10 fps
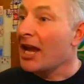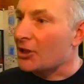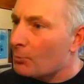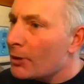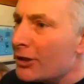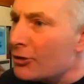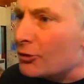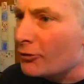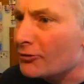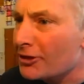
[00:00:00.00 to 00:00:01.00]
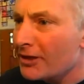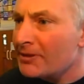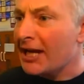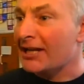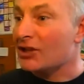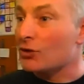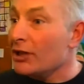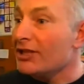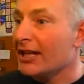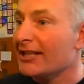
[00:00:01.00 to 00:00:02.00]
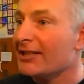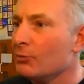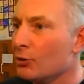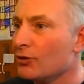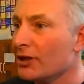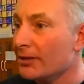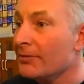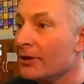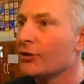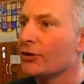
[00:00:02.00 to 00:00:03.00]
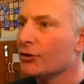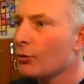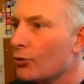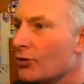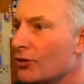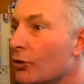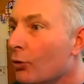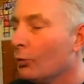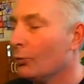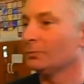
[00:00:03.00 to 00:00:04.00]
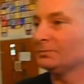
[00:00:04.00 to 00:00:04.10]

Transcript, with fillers: It's a brand new concept and it's we take the museum to your school.